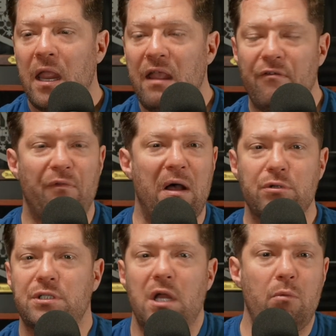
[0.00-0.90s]
even if I
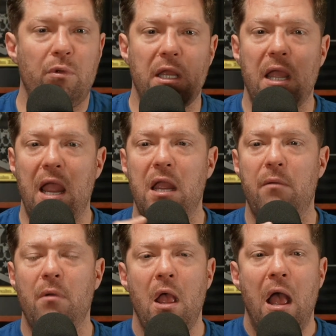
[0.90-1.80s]
was done with the
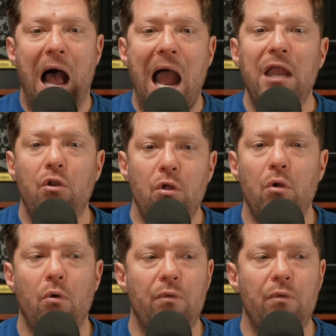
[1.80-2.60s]
game, I knew